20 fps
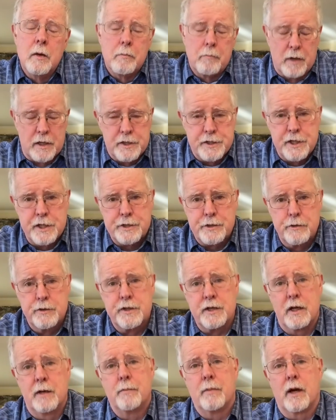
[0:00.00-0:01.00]
My
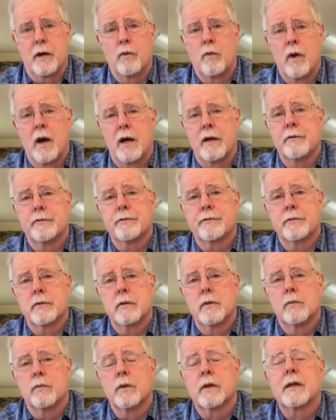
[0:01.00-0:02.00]
sisters and my wife
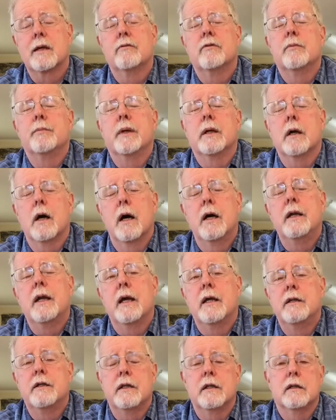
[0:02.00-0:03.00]
were giving me
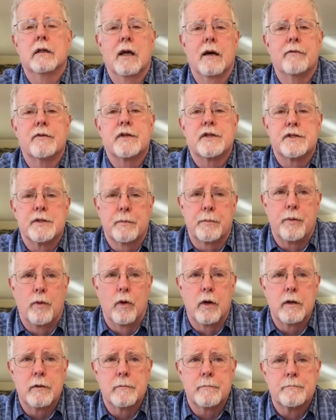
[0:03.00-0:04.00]
unending love and
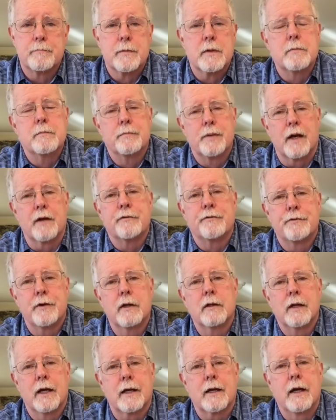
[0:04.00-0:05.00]
support, but I
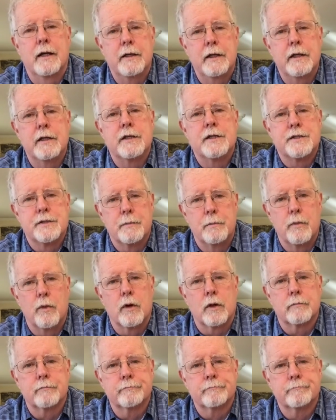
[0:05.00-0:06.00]
felt like I needed some
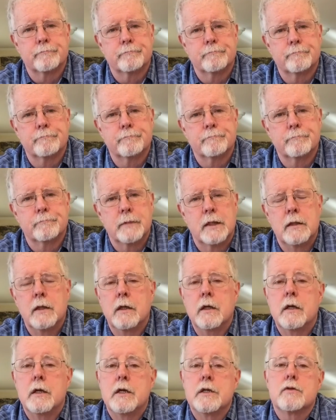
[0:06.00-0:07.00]
more.
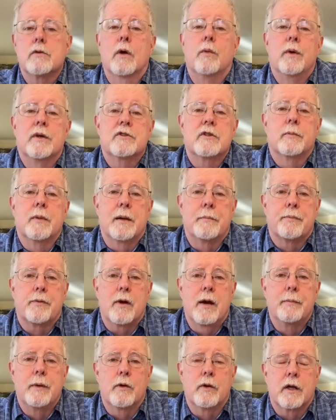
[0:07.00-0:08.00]
So I went to my
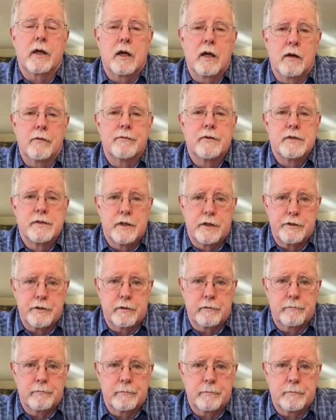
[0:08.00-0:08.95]
primary care physician,